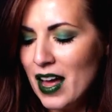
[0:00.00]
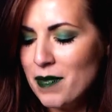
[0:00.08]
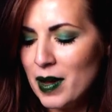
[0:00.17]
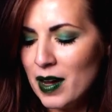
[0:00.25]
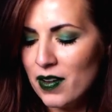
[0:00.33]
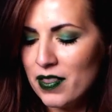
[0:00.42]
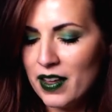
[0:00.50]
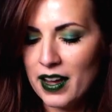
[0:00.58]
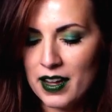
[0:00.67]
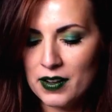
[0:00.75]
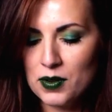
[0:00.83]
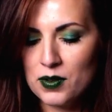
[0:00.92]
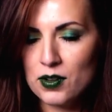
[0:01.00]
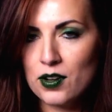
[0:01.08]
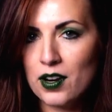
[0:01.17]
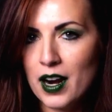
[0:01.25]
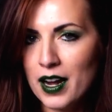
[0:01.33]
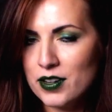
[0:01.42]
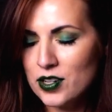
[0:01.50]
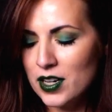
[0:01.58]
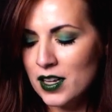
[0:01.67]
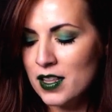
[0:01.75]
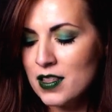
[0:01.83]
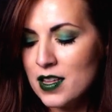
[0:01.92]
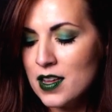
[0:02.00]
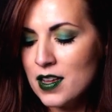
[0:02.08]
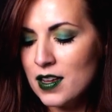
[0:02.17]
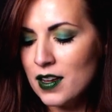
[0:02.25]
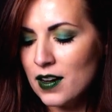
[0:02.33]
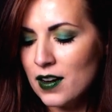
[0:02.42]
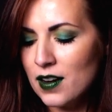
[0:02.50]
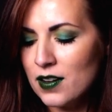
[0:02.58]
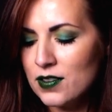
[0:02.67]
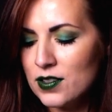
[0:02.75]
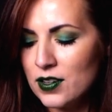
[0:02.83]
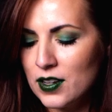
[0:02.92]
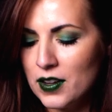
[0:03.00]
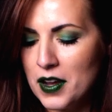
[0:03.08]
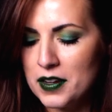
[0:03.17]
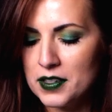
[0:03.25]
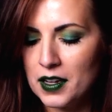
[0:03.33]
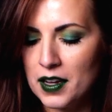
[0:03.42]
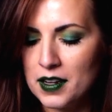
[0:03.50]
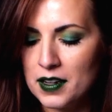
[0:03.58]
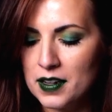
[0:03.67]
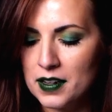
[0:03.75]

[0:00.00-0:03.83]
about that whole crashing thing. Here, I'll show you guys again.